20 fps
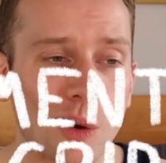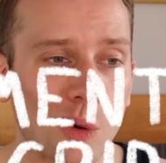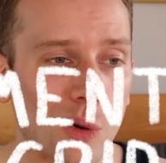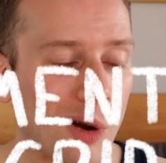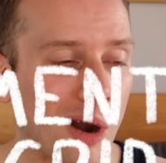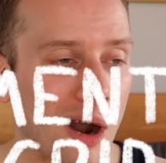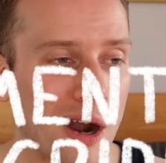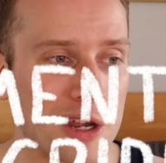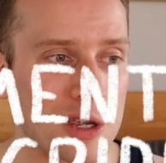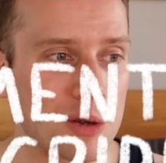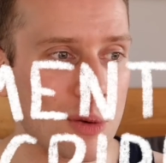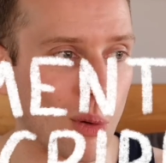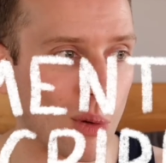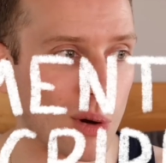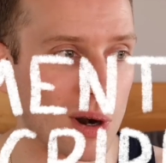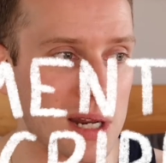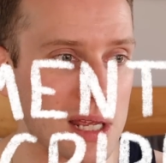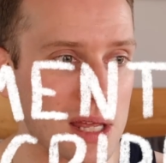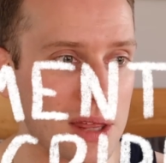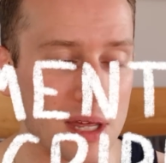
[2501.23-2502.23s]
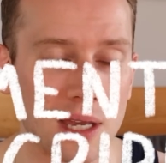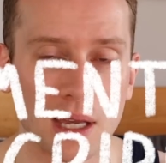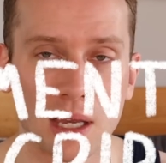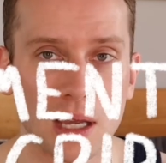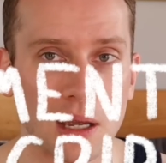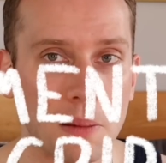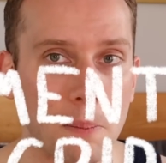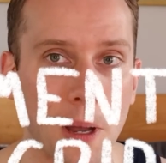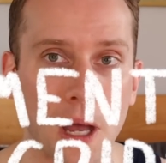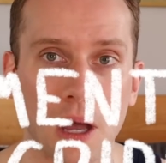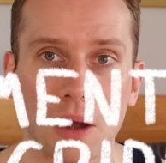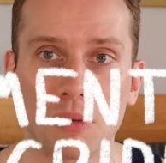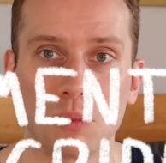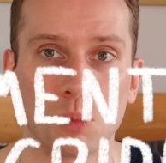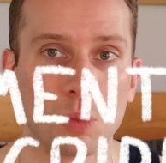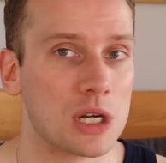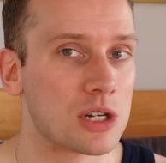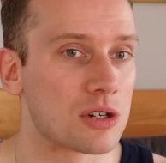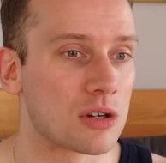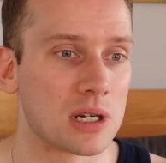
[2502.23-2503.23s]
or are you already thinking
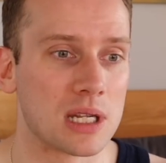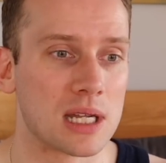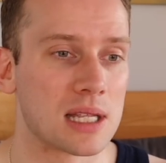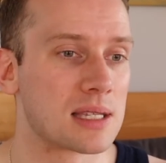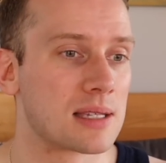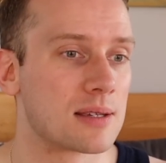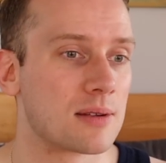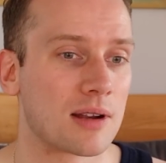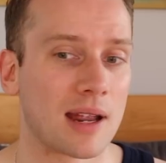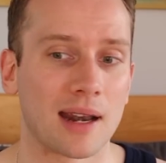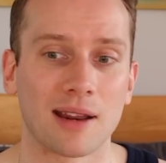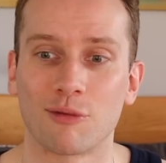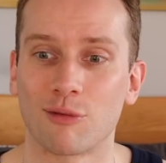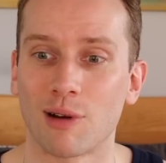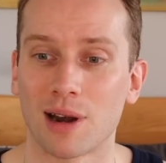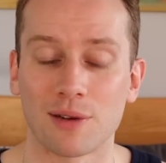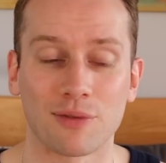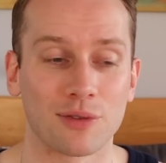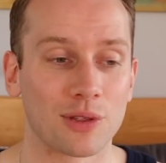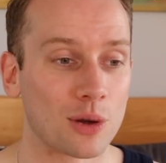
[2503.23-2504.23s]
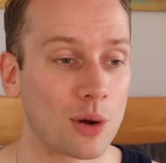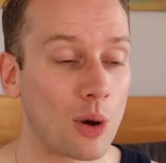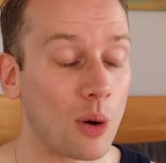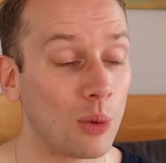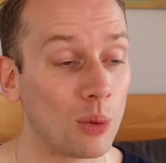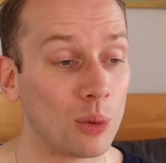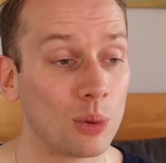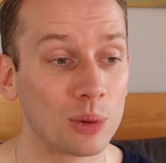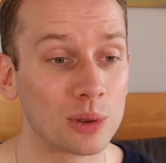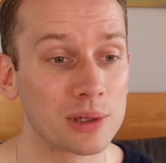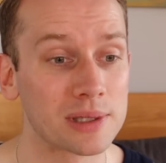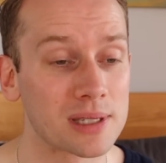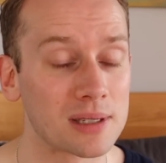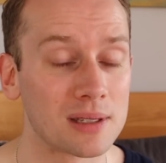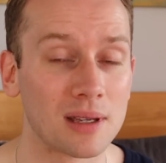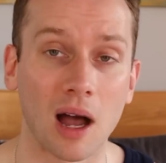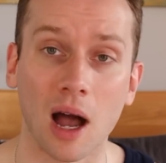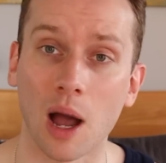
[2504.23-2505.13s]
about winter knits? You're getting ready for the cold.